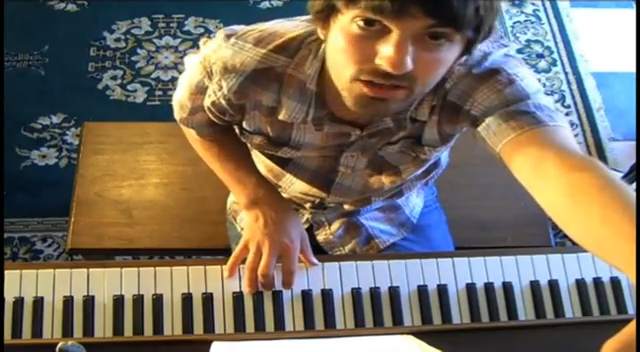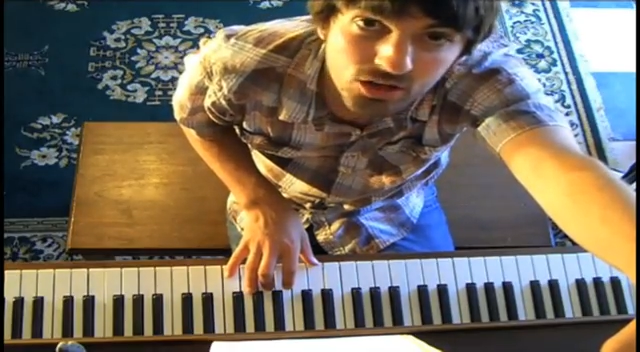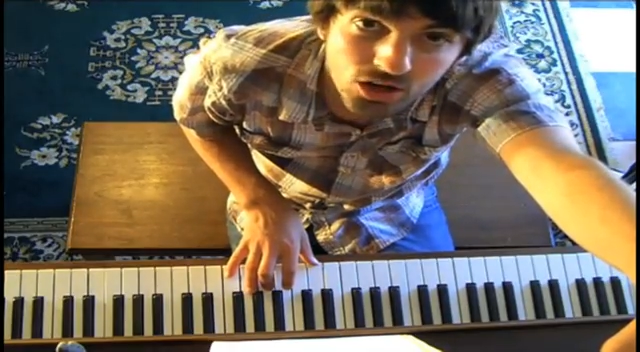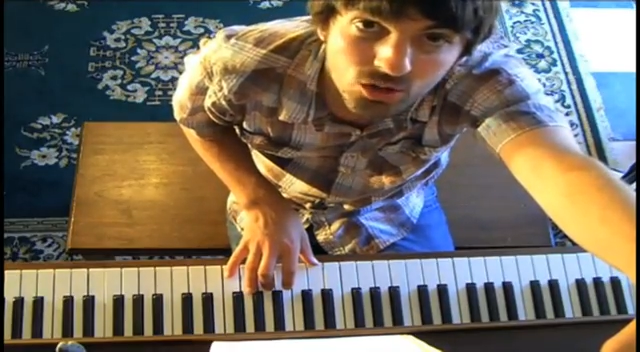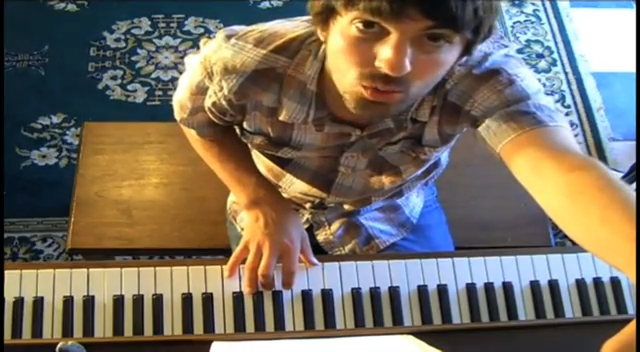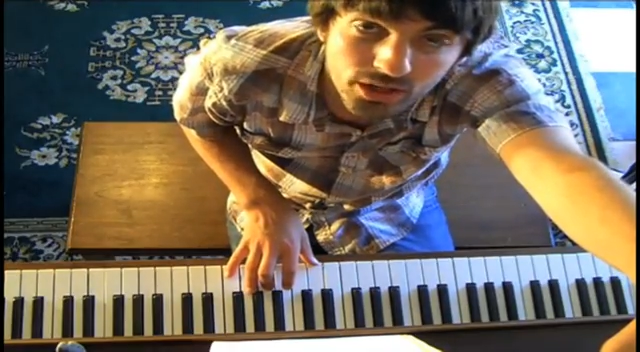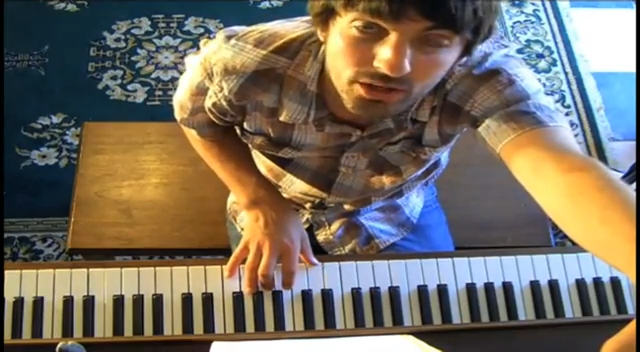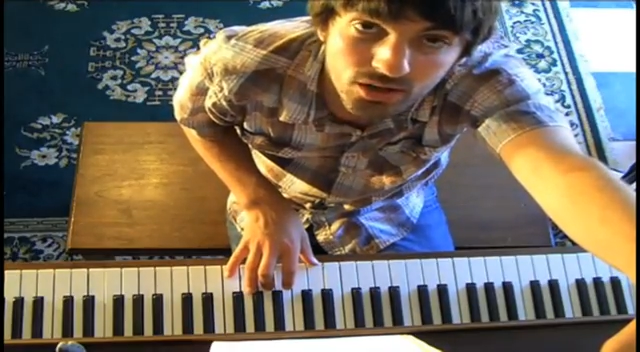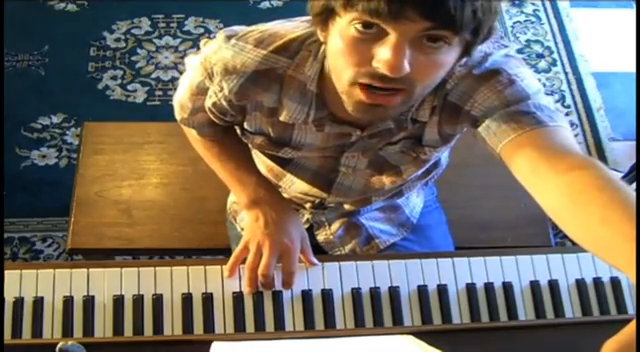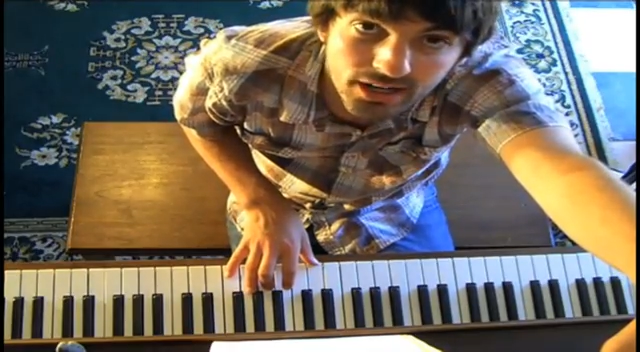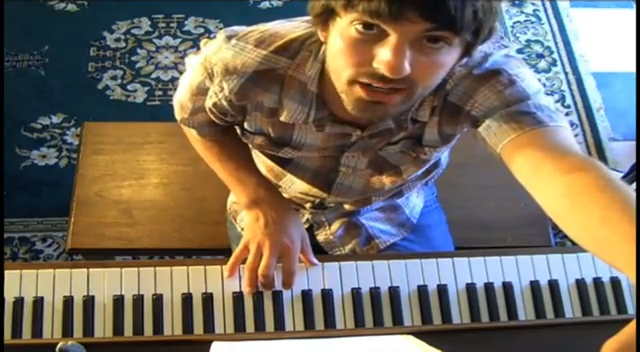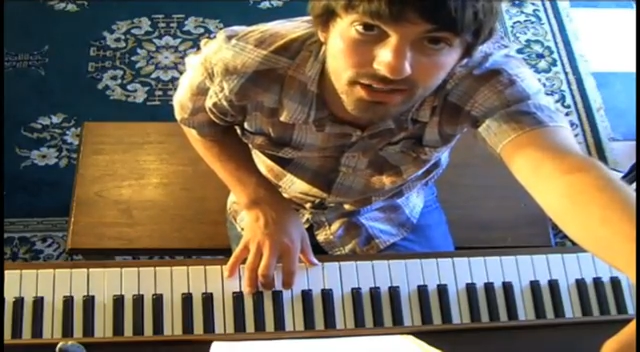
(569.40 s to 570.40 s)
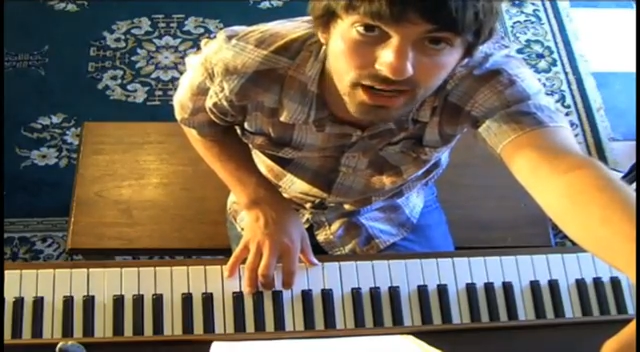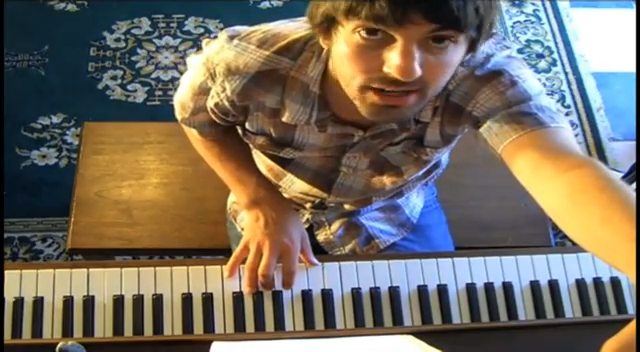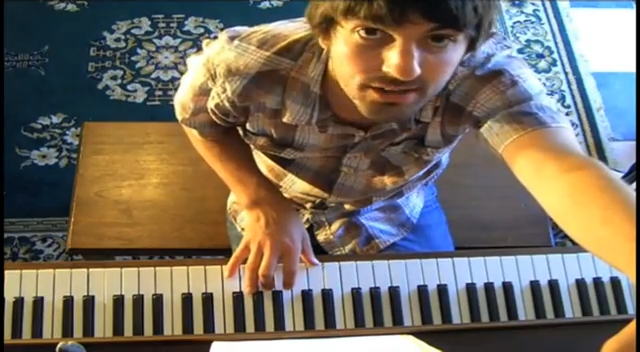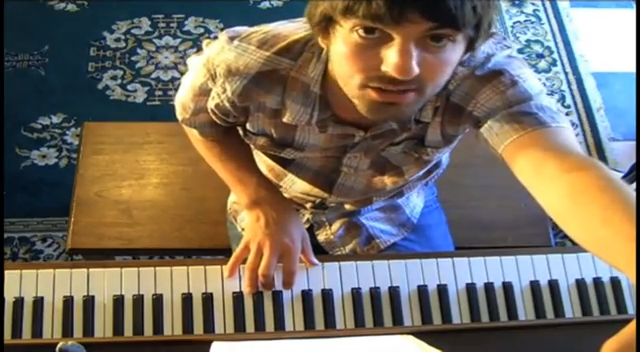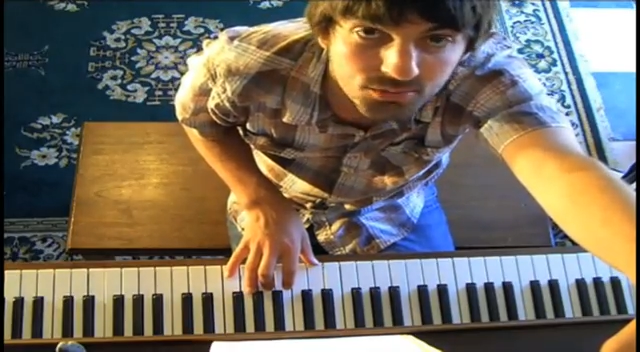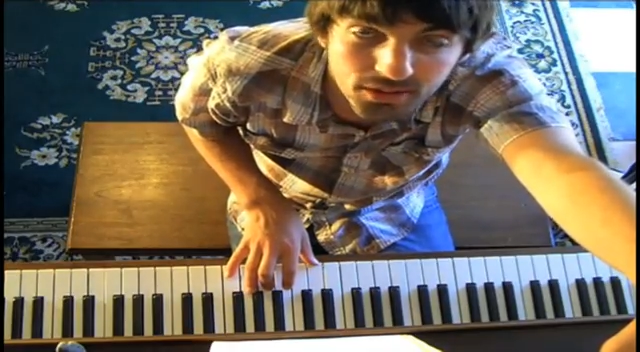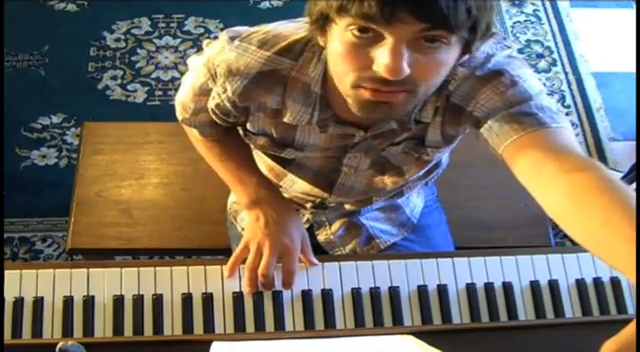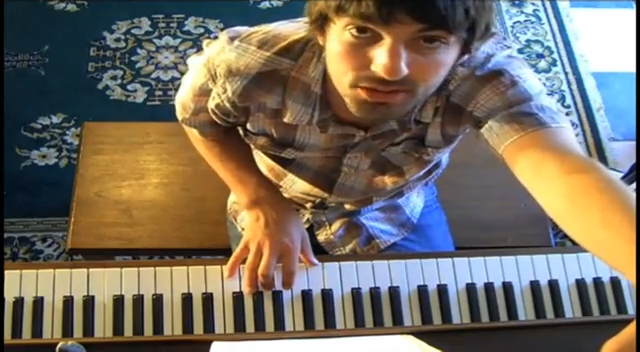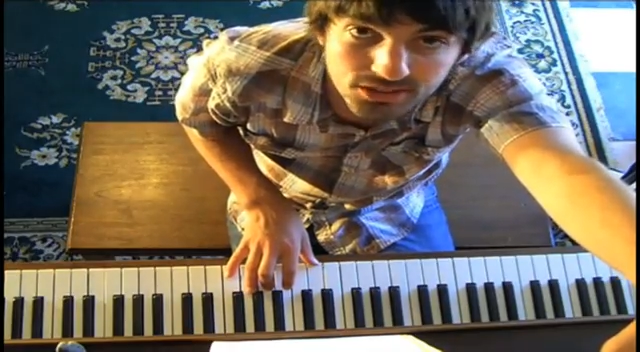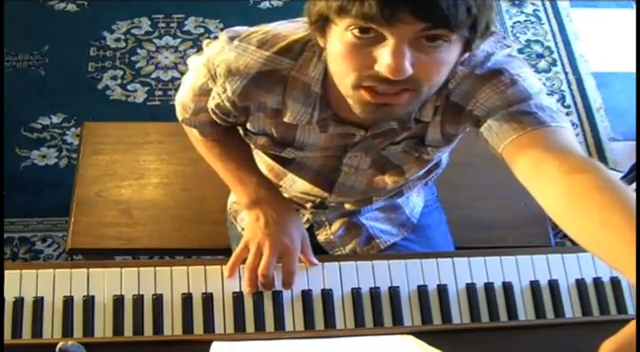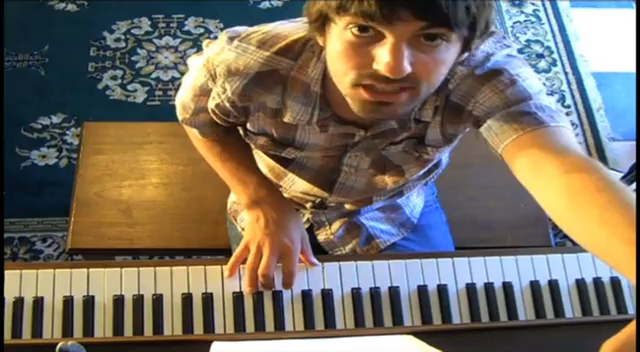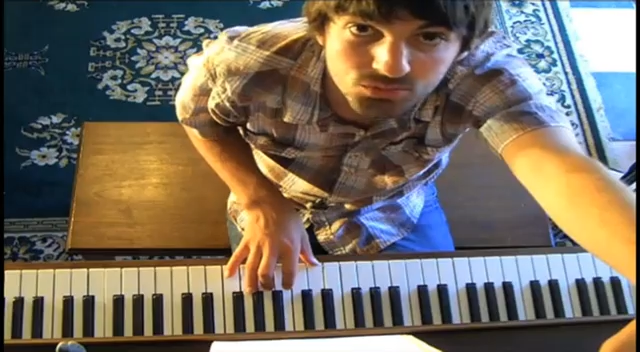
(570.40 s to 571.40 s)
lot quicker at it, and you'll be able to
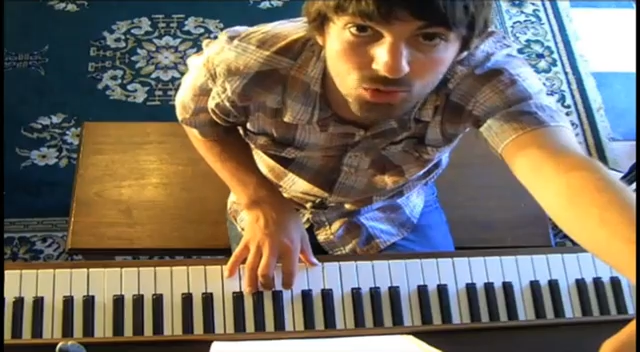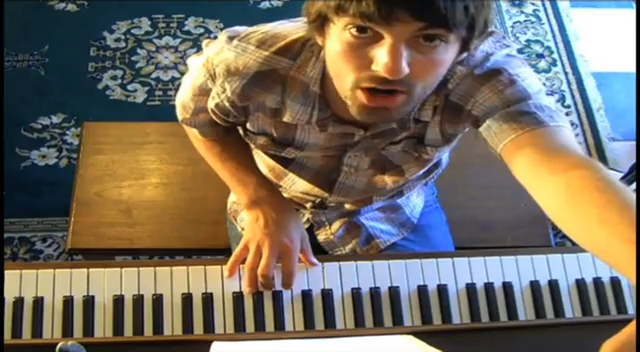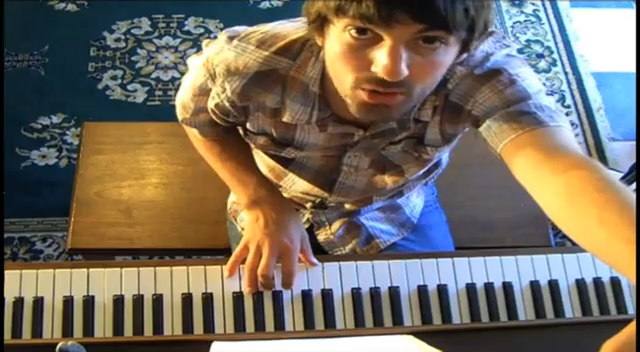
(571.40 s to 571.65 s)
see them right